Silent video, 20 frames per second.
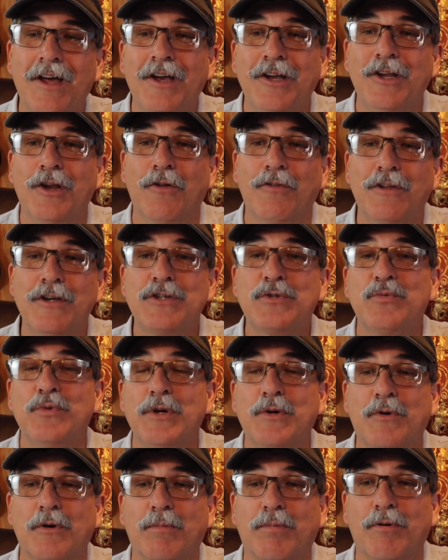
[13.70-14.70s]
This
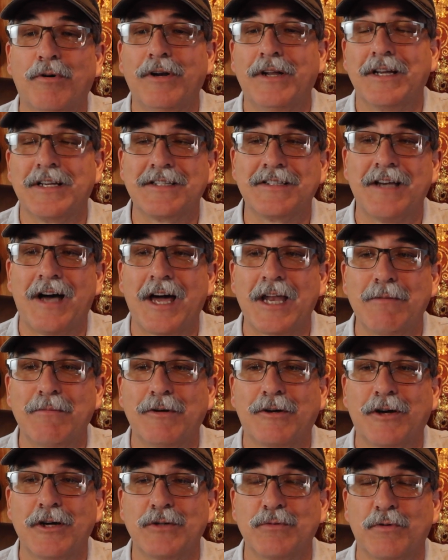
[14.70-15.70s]
week we're pretty excited
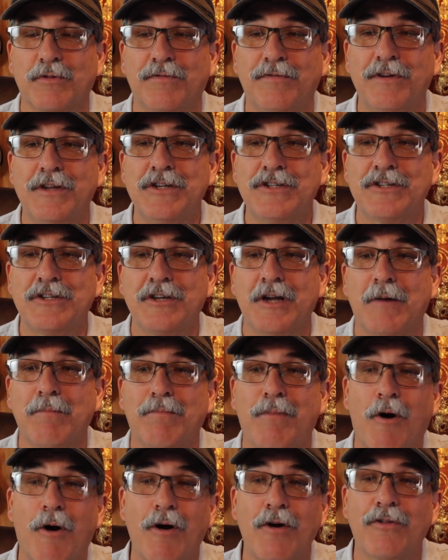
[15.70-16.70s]
because we're finishing
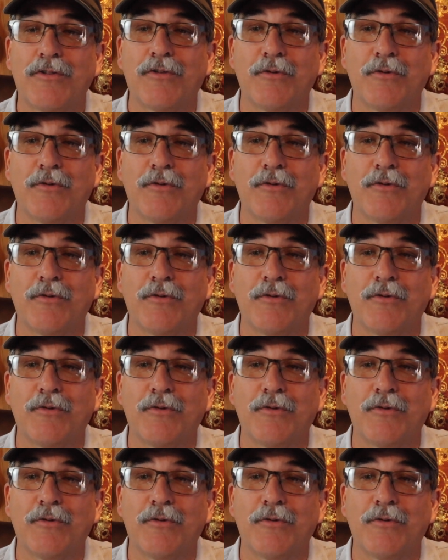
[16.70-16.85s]
up part